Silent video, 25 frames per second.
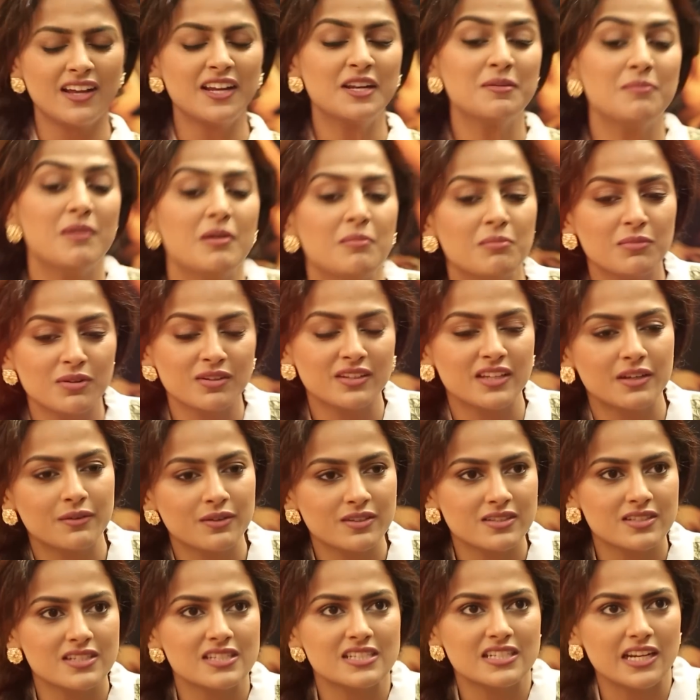I remember there
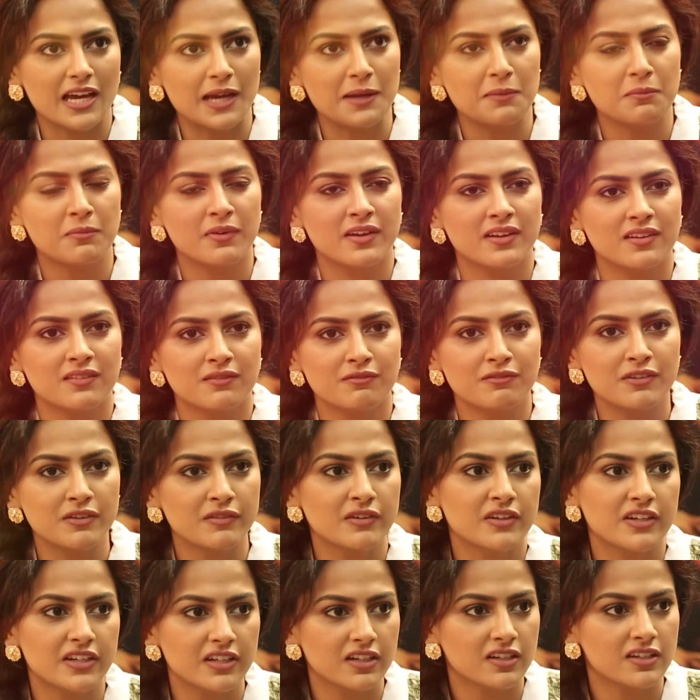was this time when we
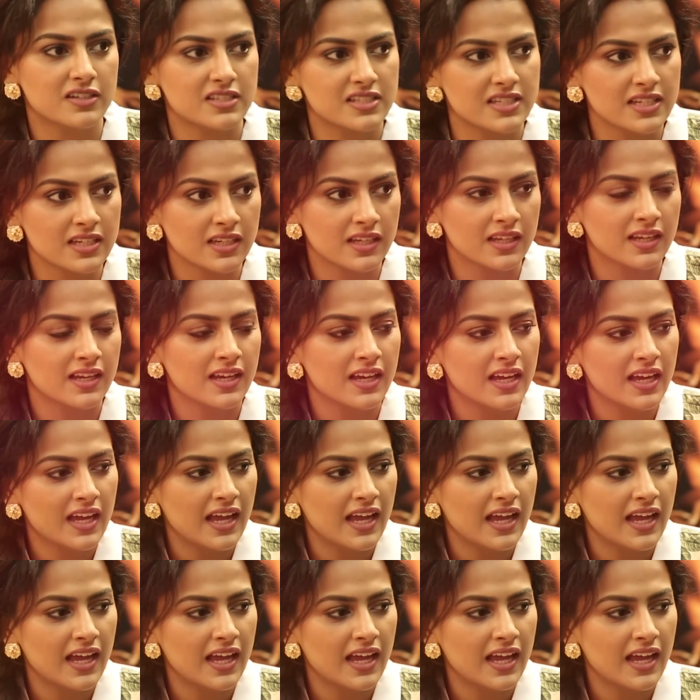were rehearsing